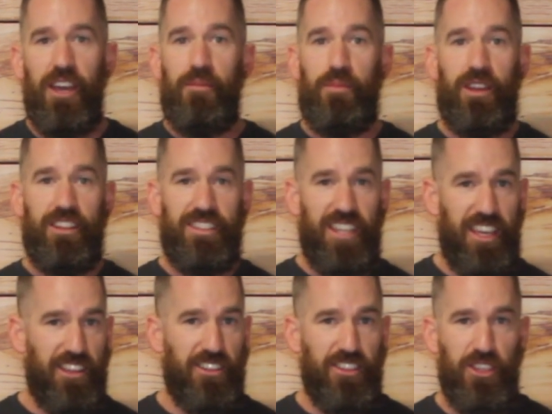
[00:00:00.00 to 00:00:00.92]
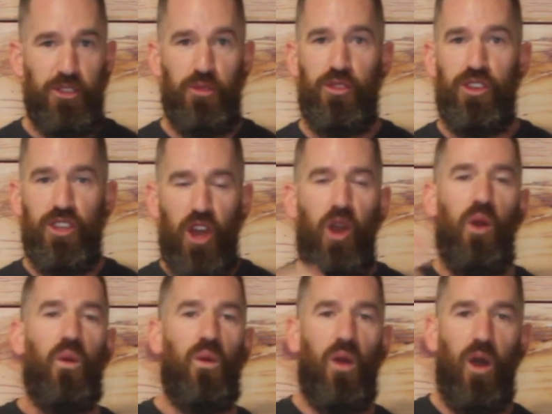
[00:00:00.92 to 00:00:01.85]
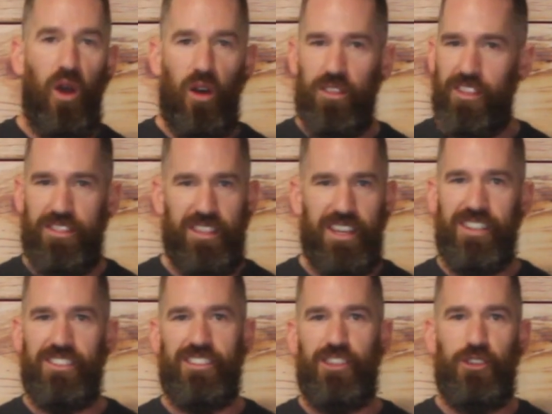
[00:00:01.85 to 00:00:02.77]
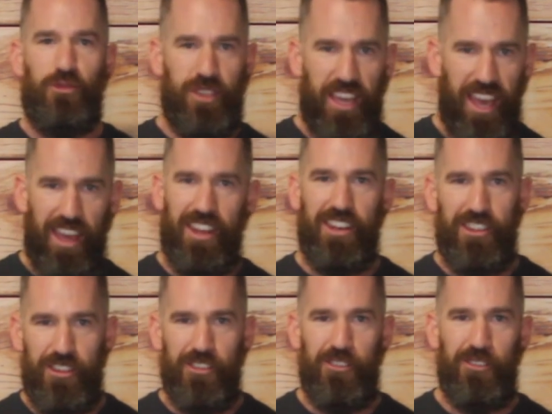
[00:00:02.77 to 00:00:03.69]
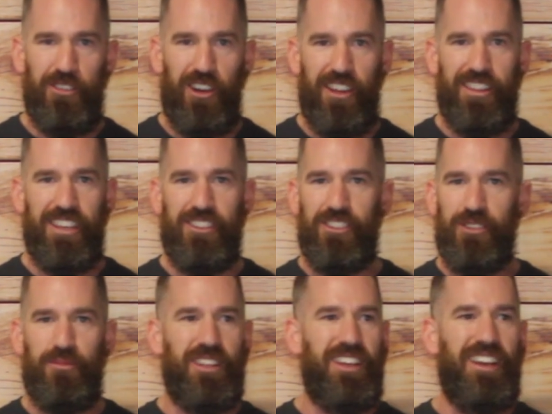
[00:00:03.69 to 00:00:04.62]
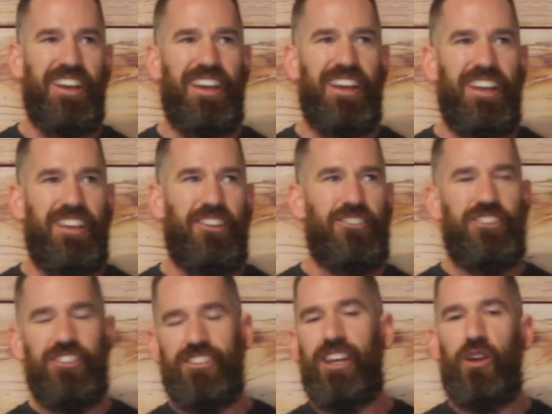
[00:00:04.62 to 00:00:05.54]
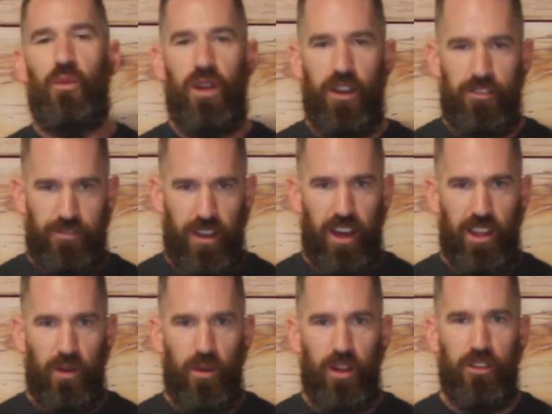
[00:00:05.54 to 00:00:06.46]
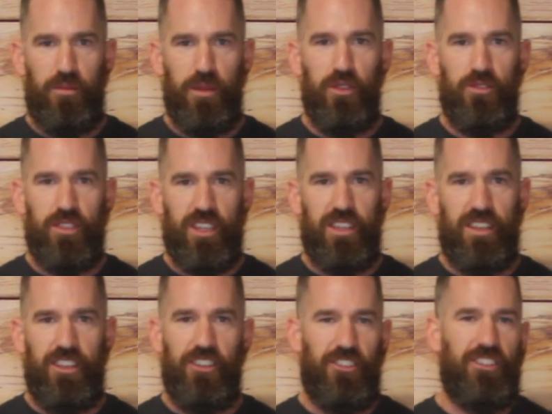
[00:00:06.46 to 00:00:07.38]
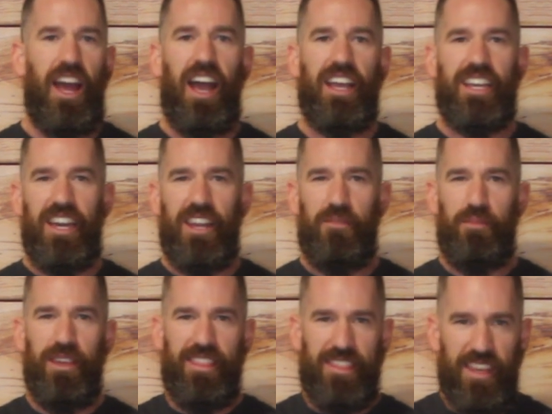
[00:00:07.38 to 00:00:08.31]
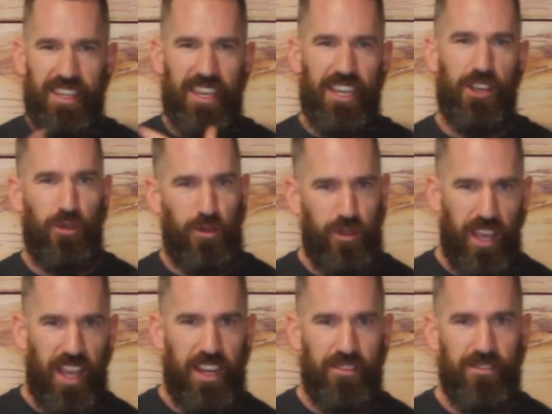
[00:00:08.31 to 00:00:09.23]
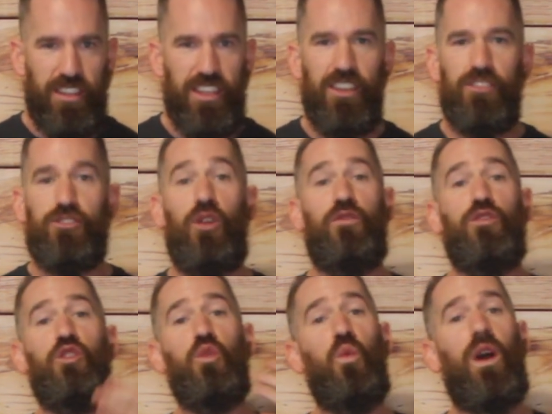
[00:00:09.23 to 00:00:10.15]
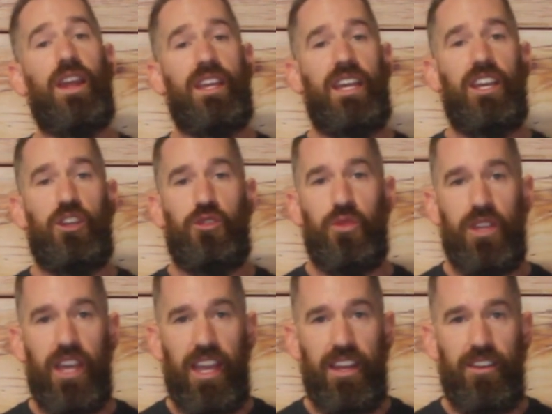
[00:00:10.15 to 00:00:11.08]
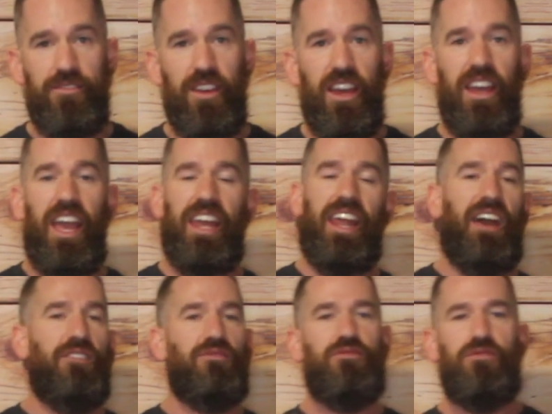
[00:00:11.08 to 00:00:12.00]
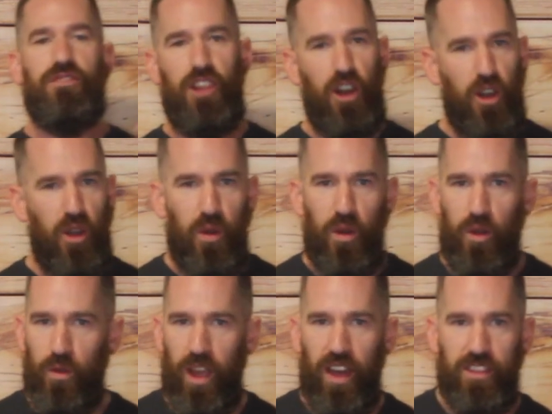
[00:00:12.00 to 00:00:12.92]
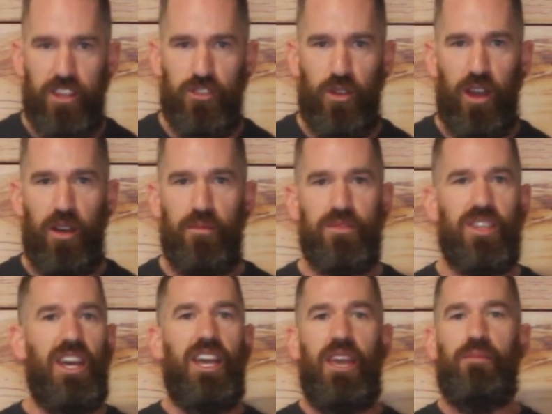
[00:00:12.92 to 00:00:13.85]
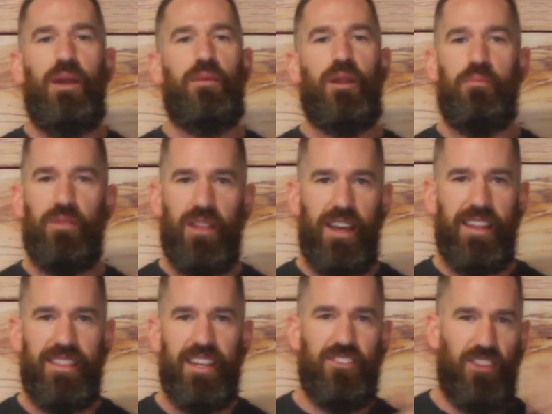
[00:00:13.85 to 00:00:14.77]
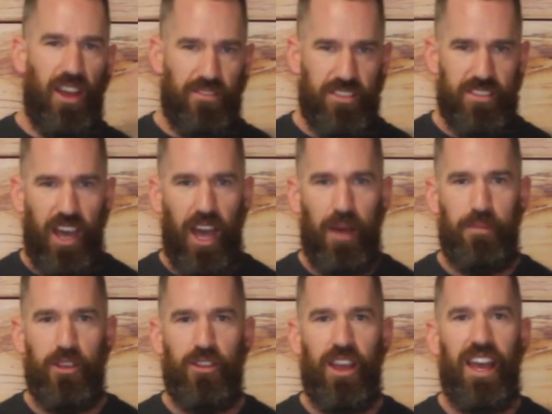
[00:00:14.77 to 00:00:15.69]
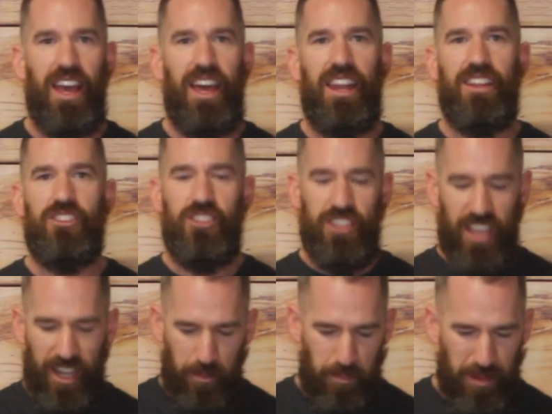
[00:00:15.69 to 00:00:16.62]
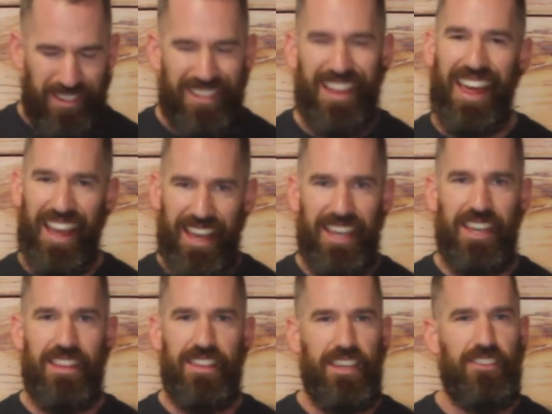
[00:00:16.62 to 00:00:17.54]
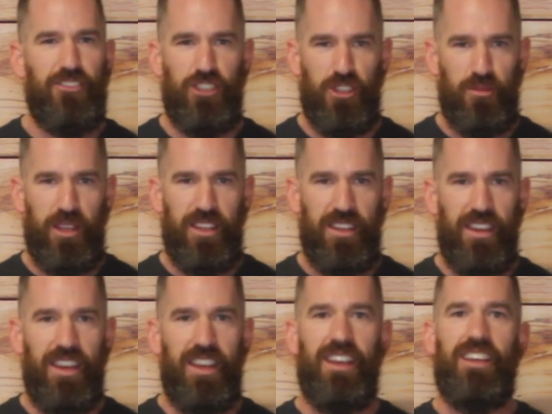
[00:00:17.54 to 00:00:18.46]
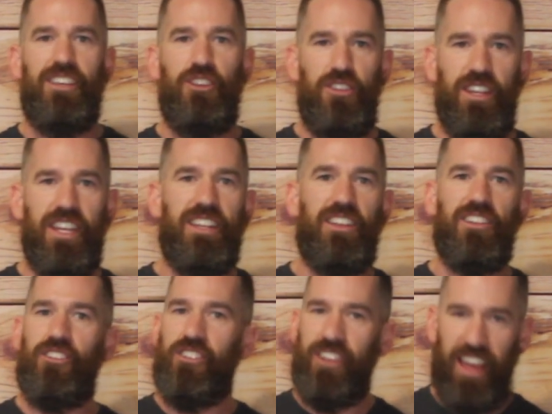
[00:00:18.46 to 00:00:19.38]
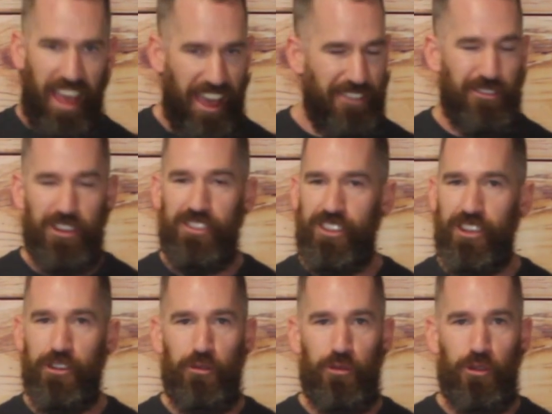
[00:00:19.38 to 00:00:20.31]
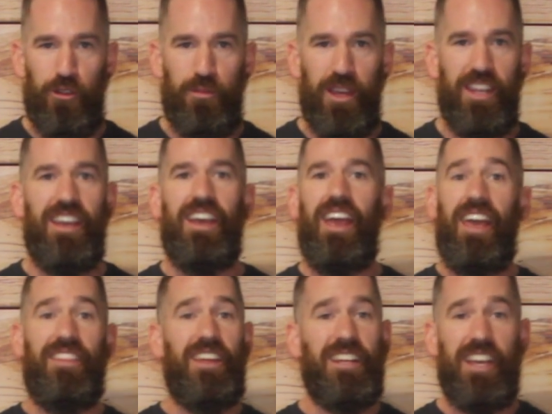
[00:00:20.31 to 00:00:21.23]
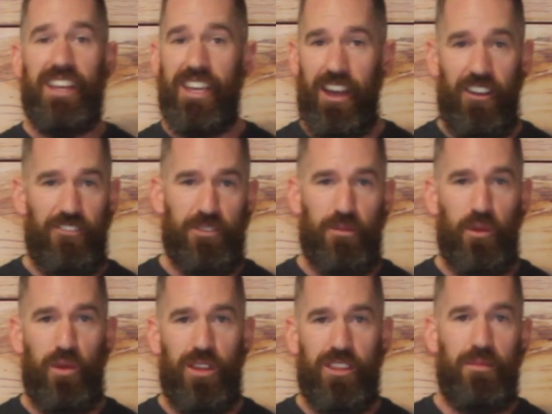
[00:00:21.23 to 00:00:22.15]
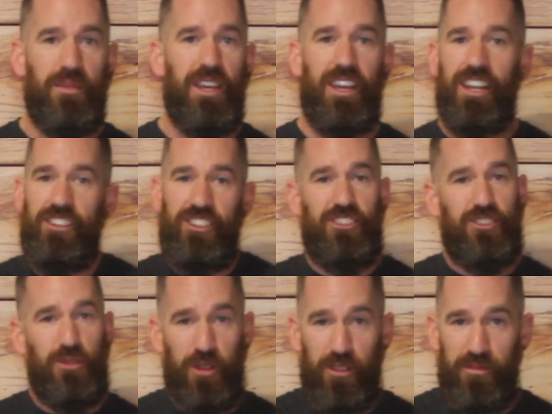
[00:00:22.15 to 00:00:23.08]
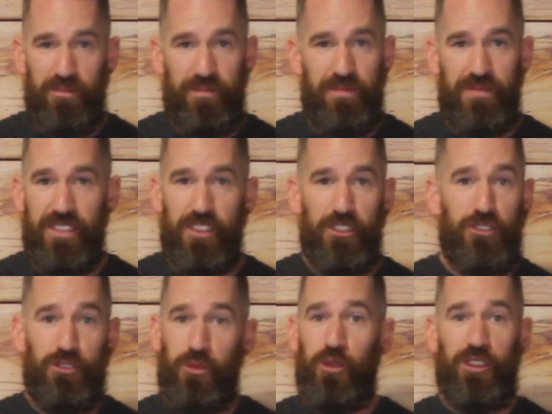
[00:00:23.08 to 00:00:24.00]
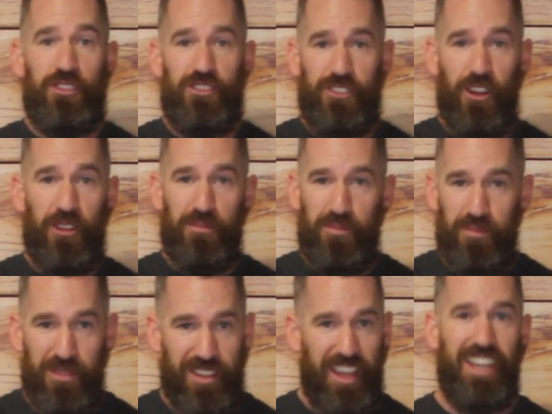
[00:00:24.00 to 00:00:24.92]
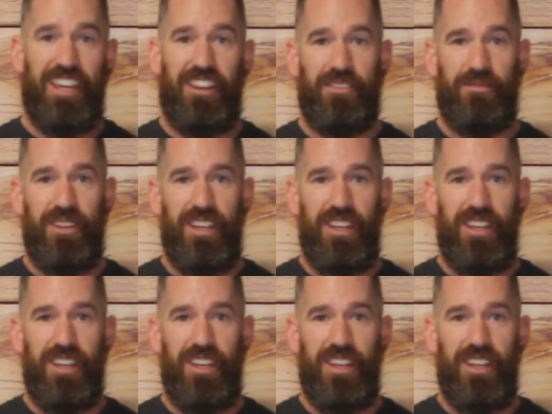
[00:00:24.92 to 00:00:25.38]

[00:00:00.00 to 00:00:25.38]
But until you know all the things that you can do on the instrument, you're just going to want to follow other music. You're not going to be thinking creatively. So if you want to get creative and have flow around the drums and be able to play things off the top of your head and just kind of play the instrument, you need to learn every single rudiment and then get comfortable with them and just sort of start playing them.